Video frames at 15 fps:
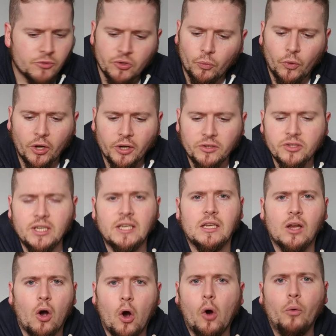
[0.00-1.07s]
So we're going to
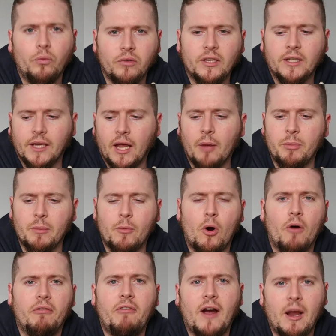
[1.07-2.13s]
see, hopefully, get a bit
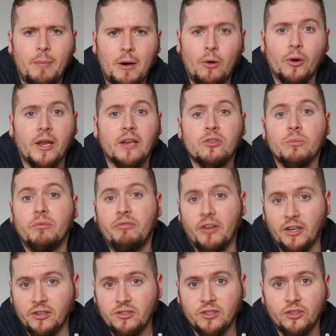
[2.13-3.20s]
more firepower, get some
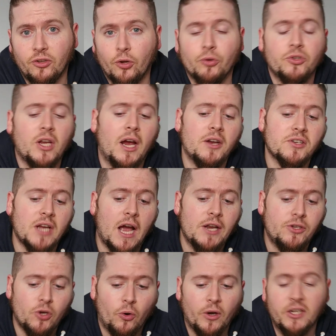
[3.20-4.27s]
fitness into those guys. I
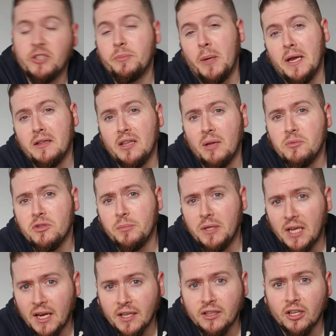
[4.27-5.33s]
don't expect them to
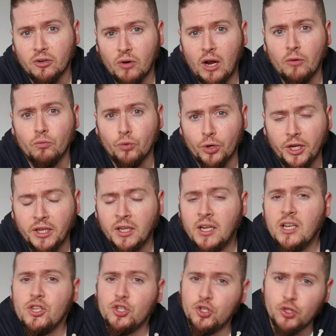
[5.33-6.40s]
be hitting the ground running
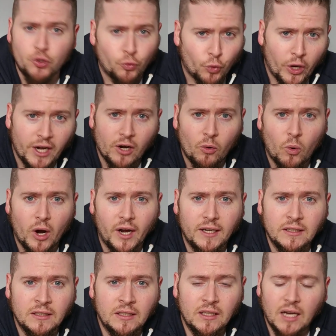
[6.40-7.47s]
straight
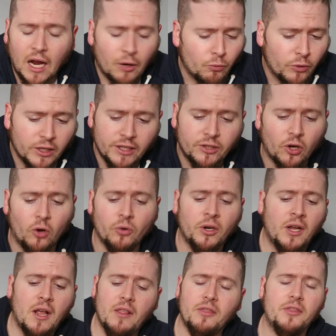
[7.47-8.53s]
away. I really
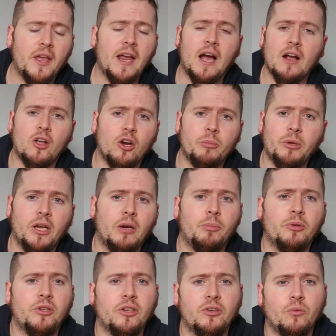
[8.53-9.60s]
don't. They are going to be in a
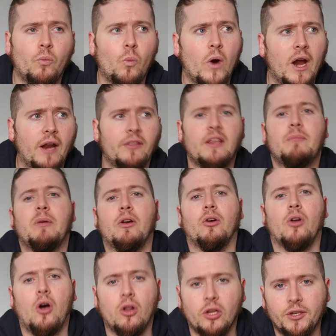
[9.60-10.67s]
position where they've been
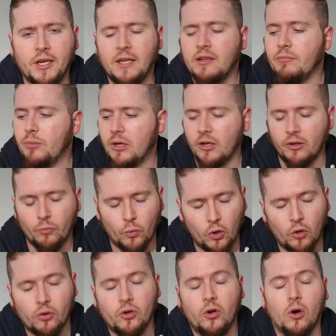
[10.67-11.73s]
on holiday, they've been in the
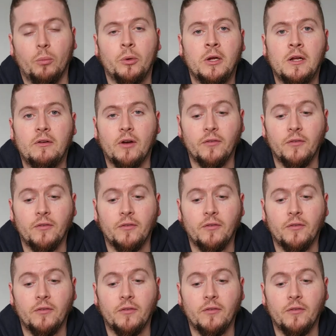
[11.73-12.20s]
World Cup,